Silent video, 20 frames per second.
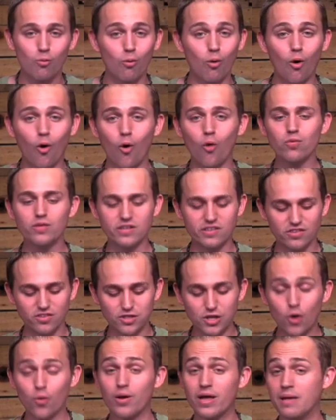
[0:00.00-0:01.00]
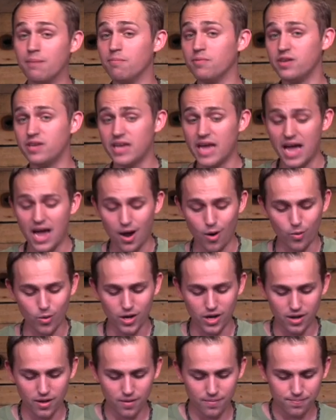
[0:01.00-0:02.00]
will only slow him down?
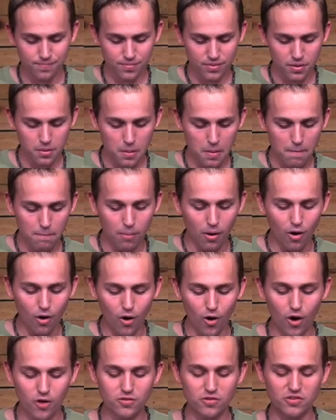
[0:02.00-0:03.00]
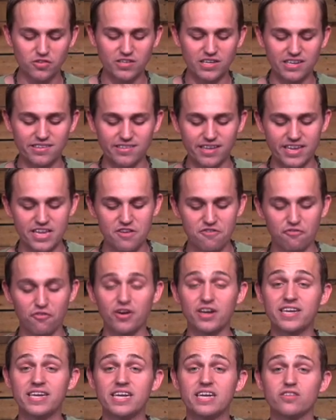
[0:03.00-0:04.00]
Paul also says that he
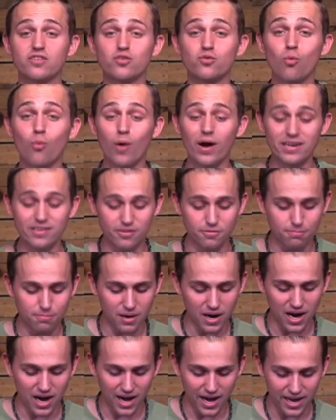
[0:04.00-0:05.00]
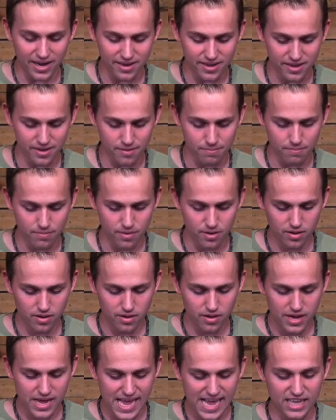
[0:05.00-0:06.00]
forgets what is behind him
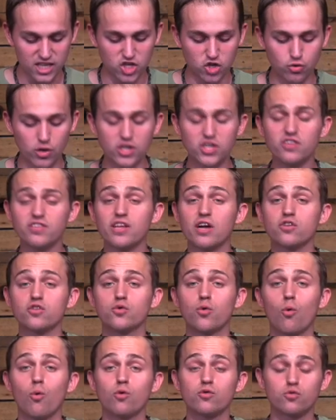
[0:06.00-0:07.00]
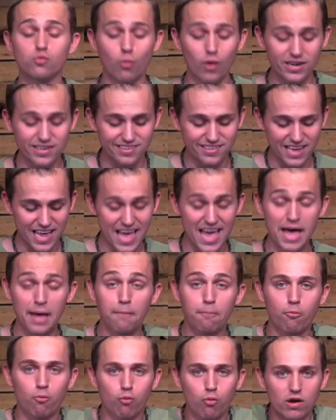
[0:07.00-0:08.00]
and stretches out towards what is
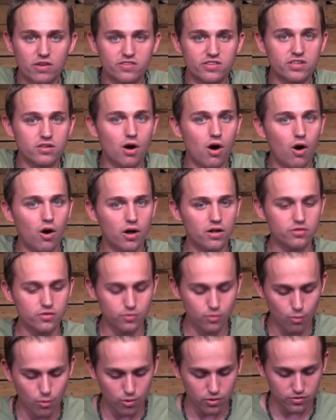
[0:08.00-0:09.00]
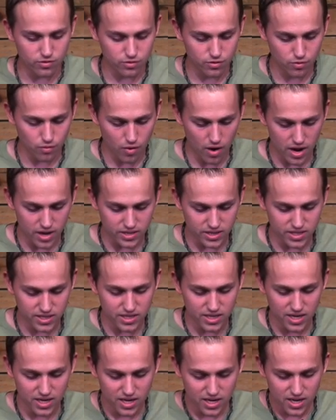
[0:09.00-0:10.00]
ahead, pressing on towards Christ,
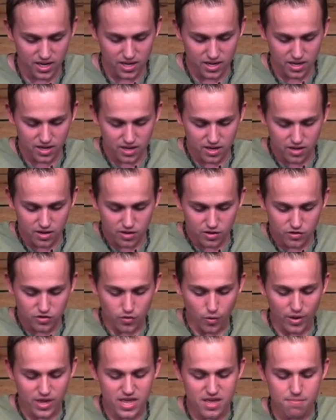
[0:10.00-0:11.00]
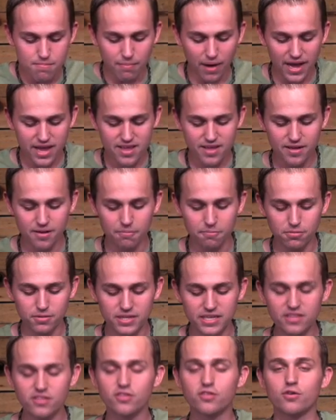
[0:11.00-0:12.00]
so he might
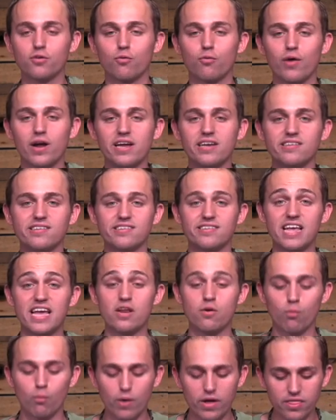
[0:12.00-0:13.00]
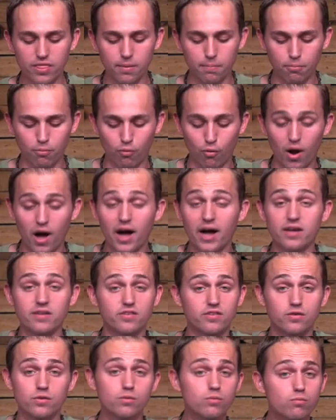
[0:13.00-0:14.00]
complete the race and win the
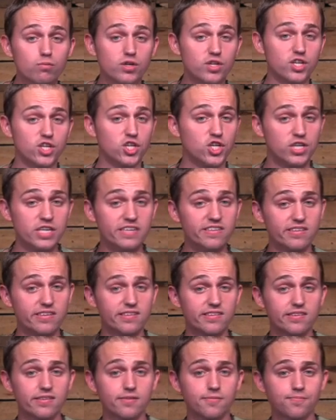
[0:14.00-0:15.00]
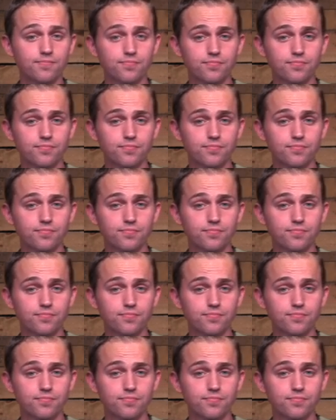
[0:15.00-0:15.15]
prize, which is Jesus